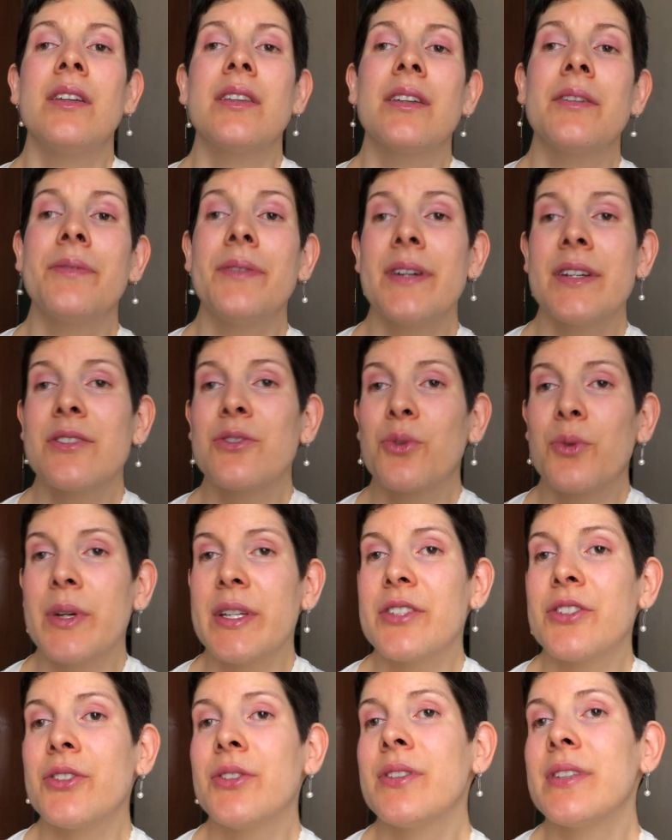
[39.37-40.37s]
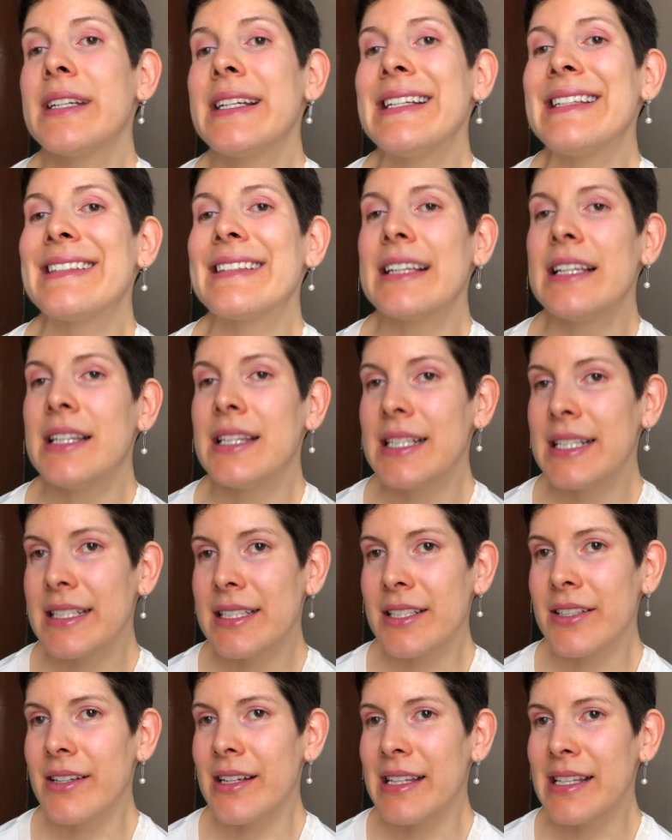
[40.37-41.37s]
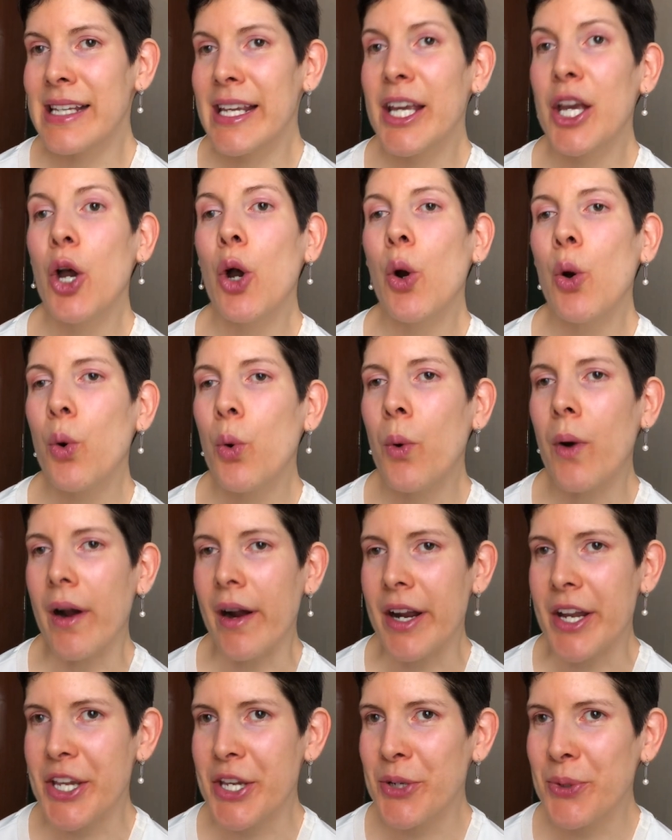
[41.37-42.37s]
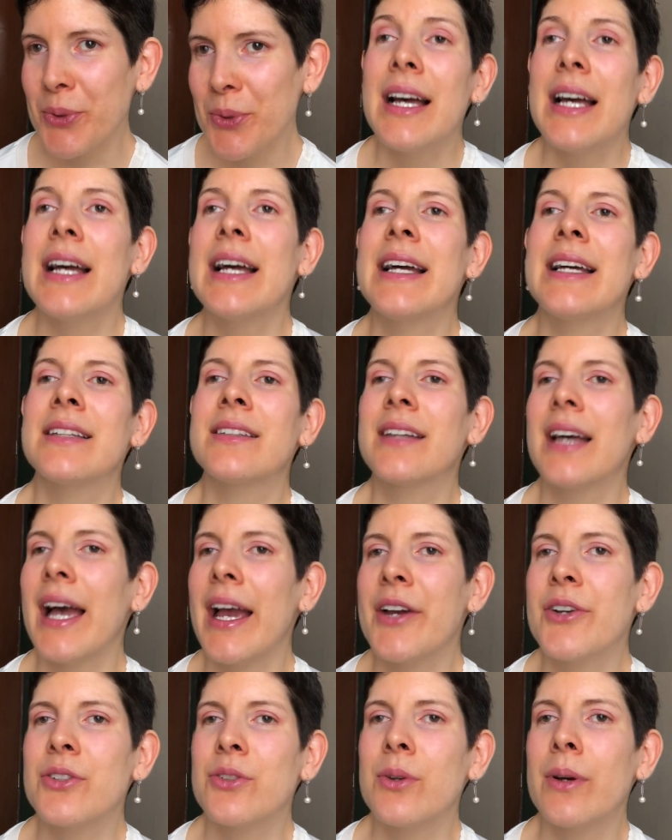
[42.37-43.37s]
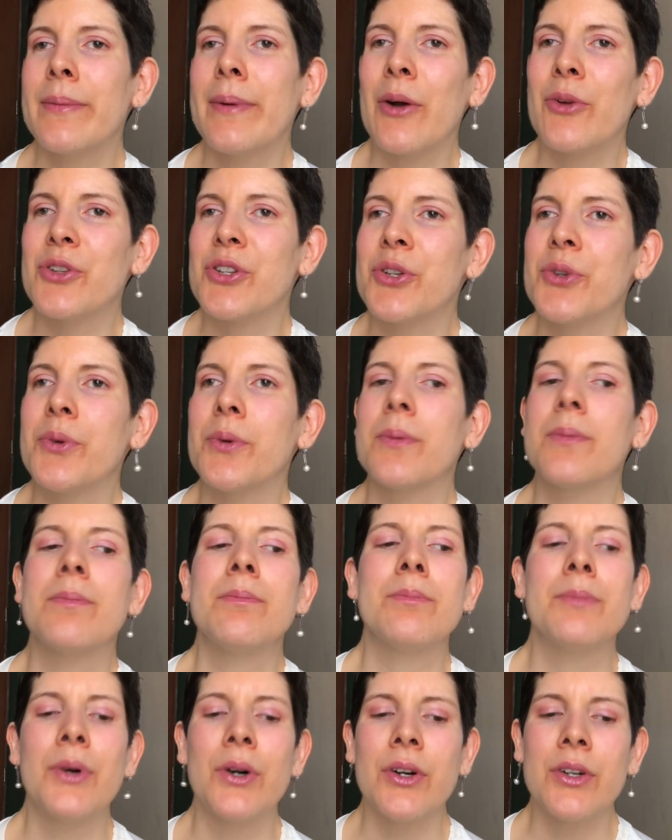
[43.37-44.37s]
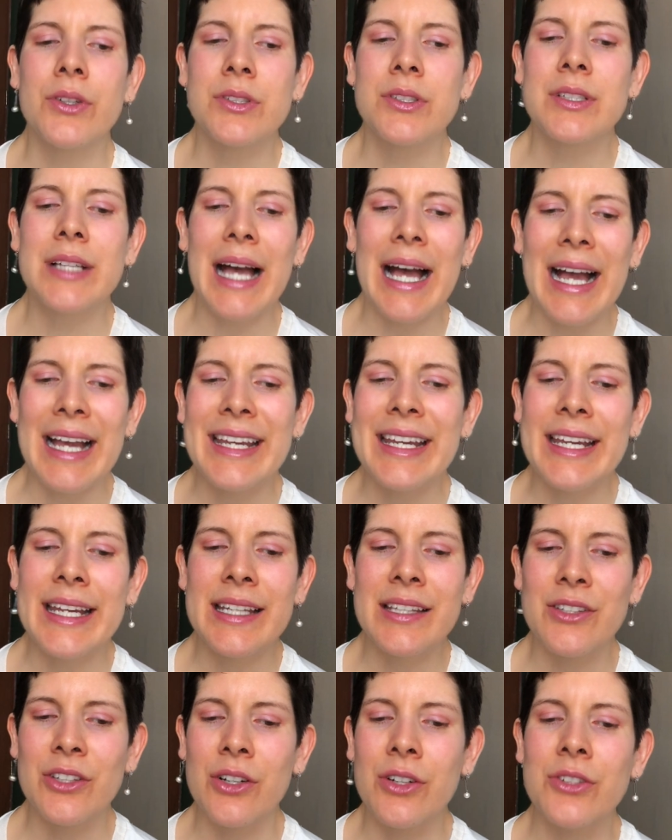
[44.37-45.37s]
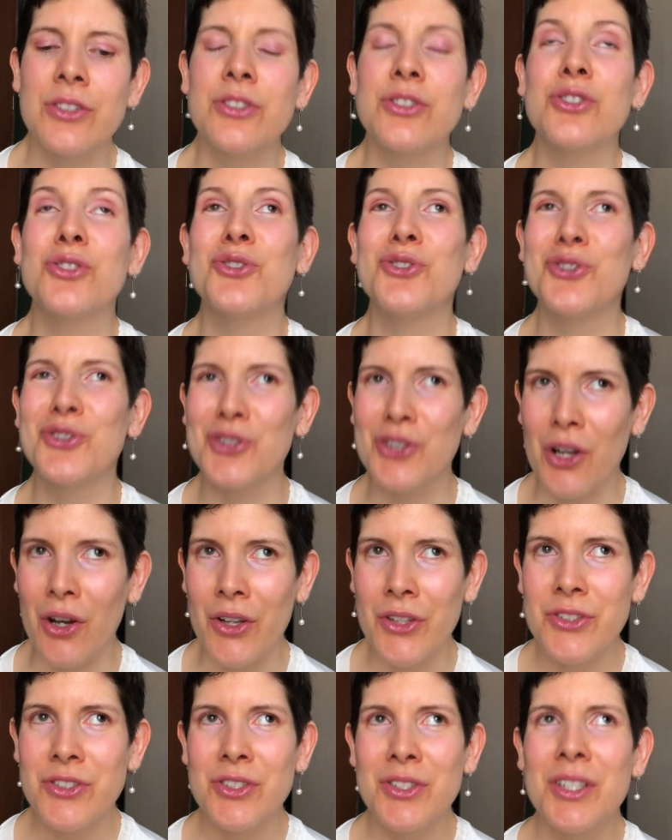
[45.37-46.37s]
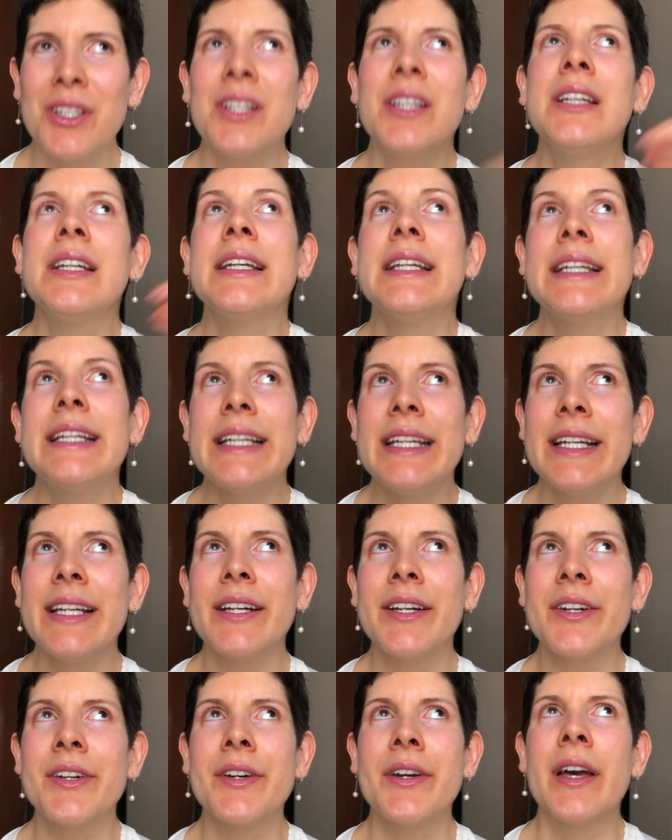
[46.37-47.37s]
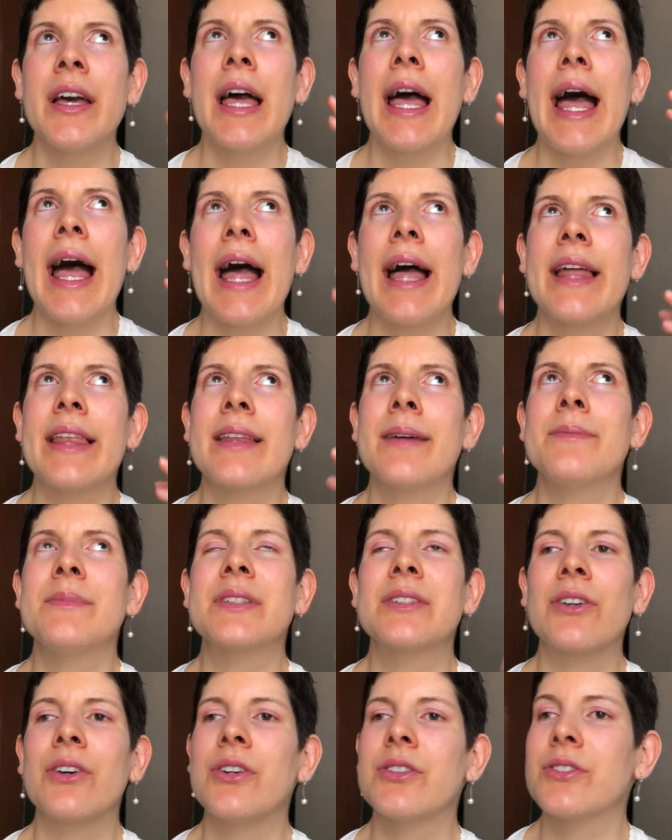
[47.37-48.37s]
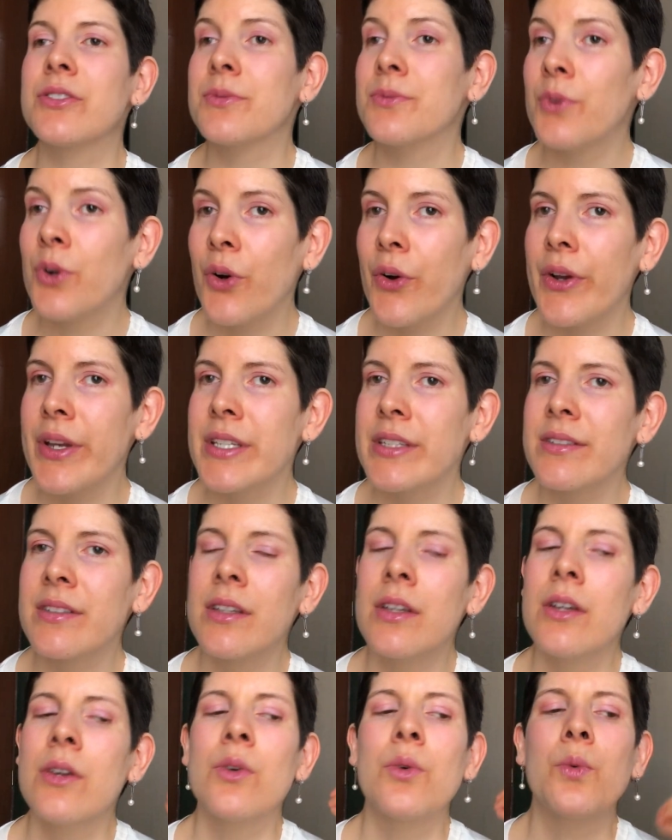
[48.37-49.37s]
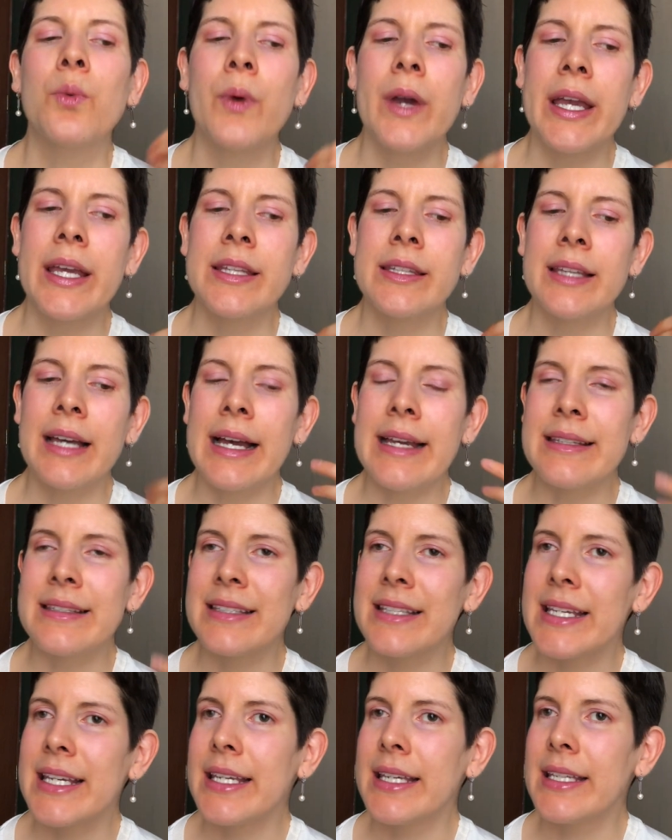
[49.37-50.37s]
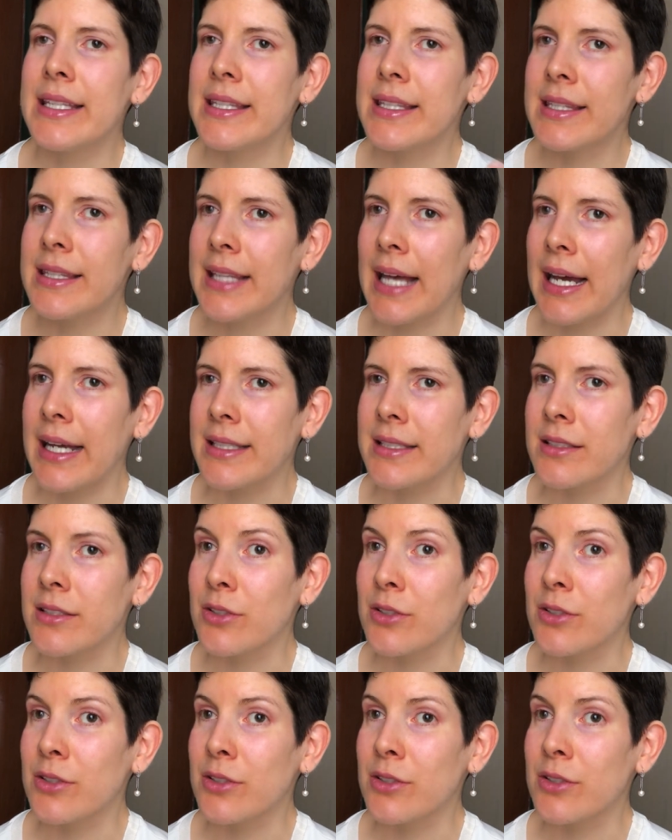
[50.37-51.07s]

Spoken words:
The first question is literally, who are you? And I don't know about you, but I cannot not hear Adam Scott's voice when I see that